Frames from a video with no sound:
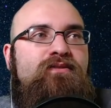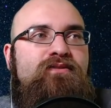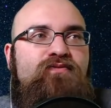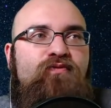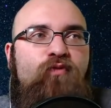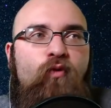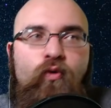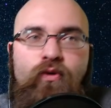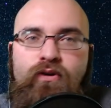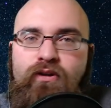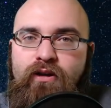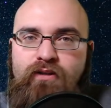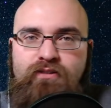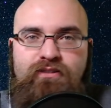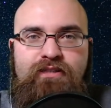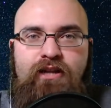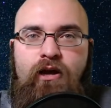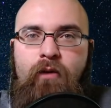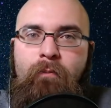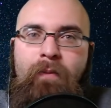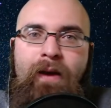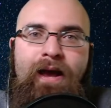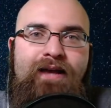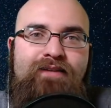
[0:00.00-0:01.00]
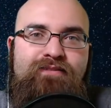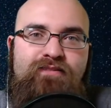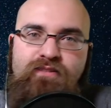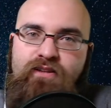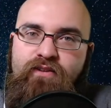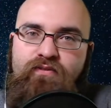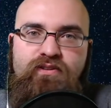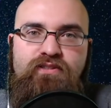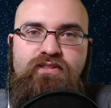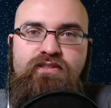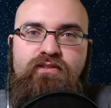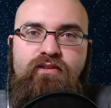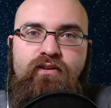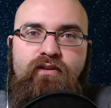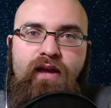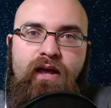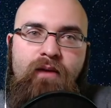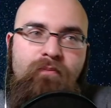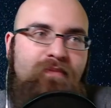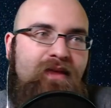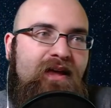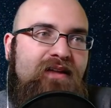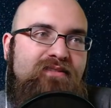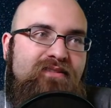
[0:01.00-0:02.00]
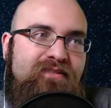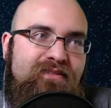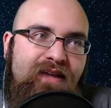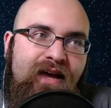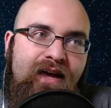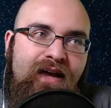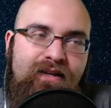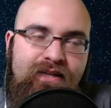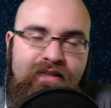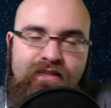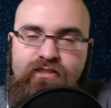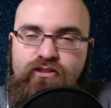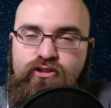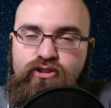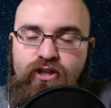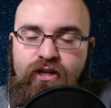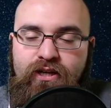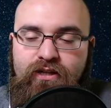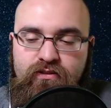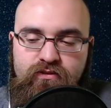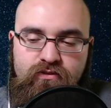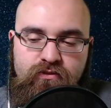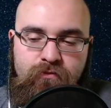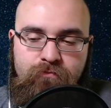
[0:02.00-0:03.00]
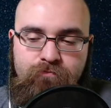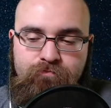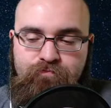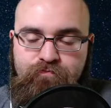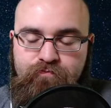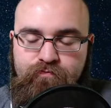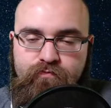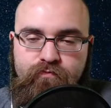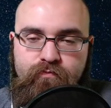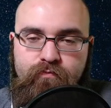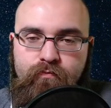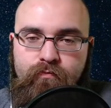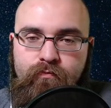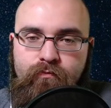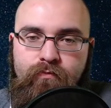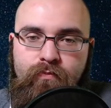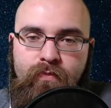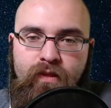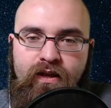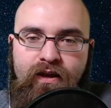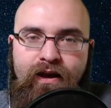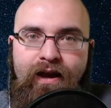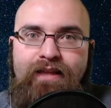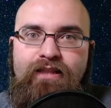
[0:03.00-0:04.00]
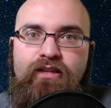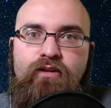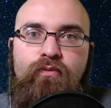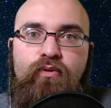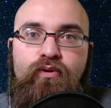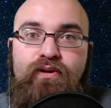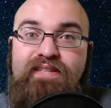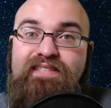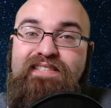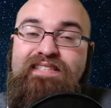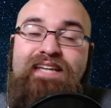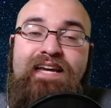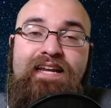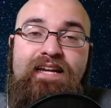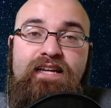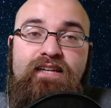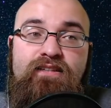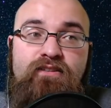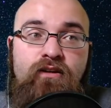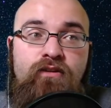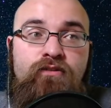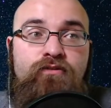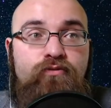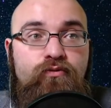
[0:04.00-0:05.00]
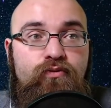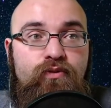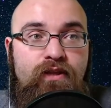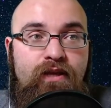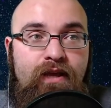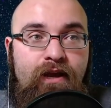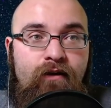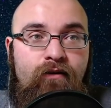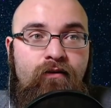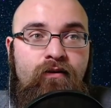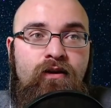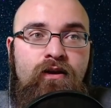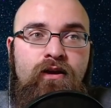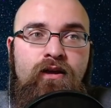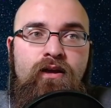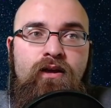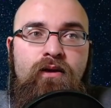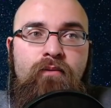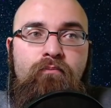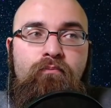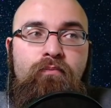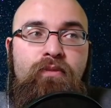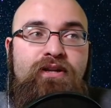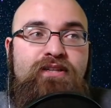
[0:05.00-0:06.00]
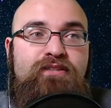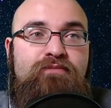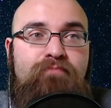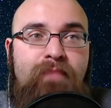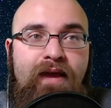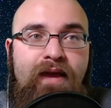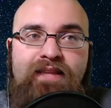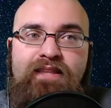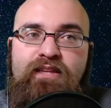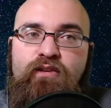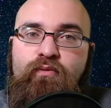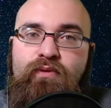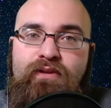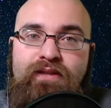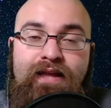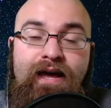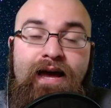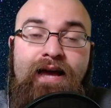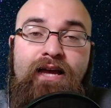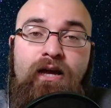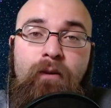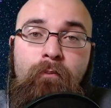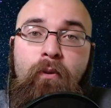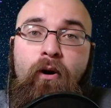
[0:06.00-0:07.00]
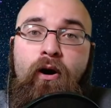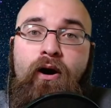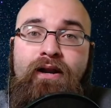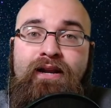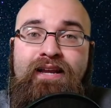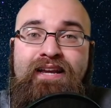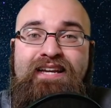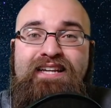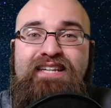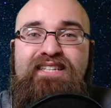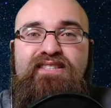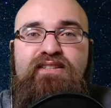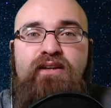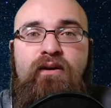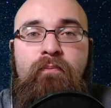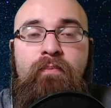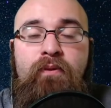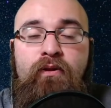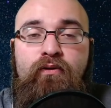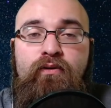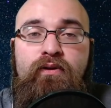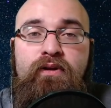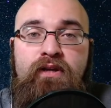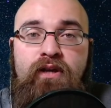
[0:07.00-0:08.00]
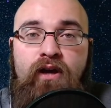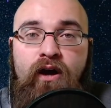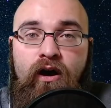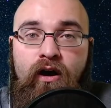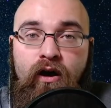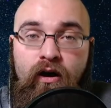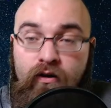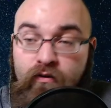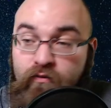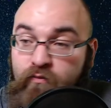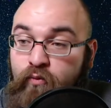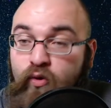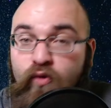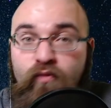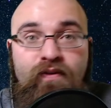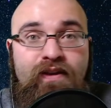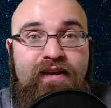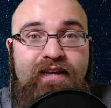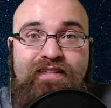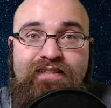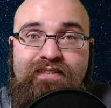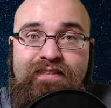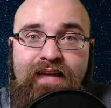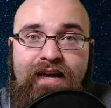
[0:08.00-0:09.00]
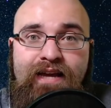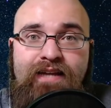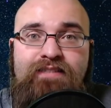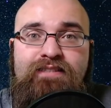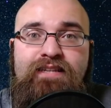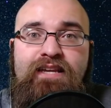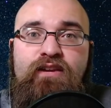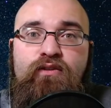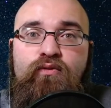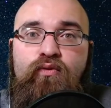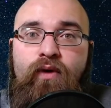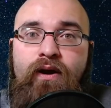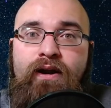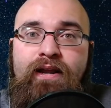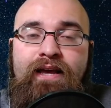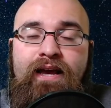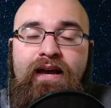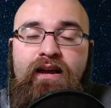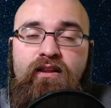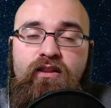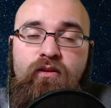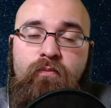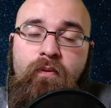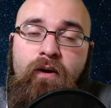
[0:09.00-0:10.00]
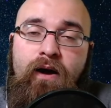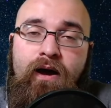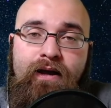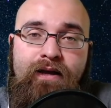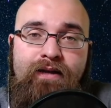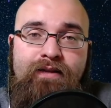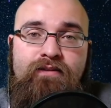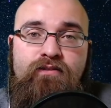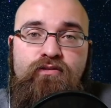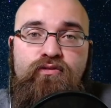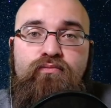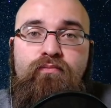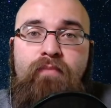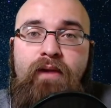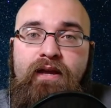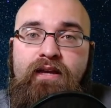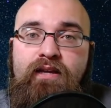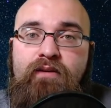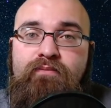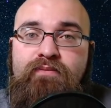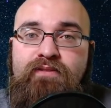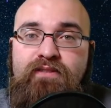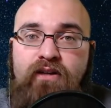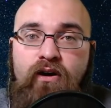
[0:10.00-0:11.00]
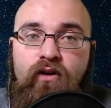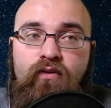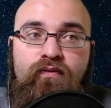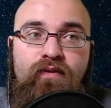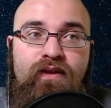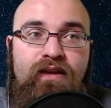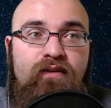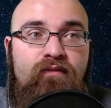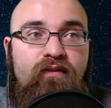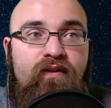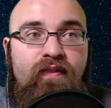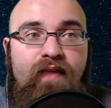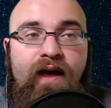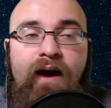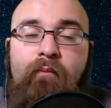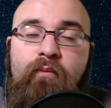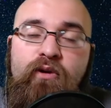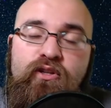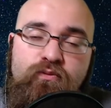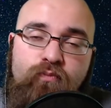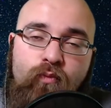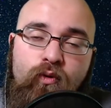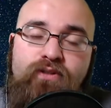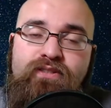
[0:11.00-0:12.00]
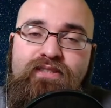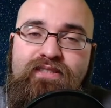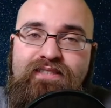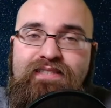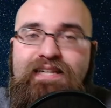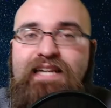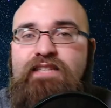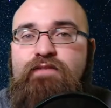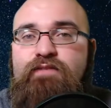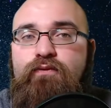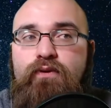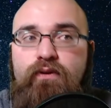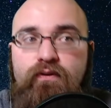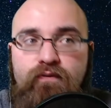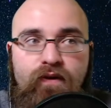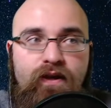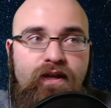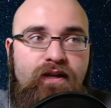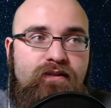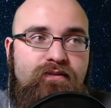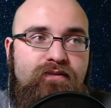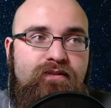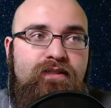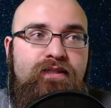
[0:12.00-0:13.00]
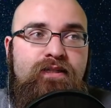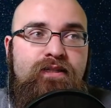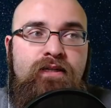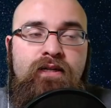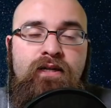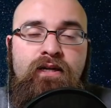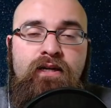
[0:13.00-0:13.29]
four touchdown passes every single game. That's not his gist. Kyler Murray is getting it done through the air, but is mainly relying upon his ability of moving his legs and running out of the pocket to make himself even that much more successful in fantasy.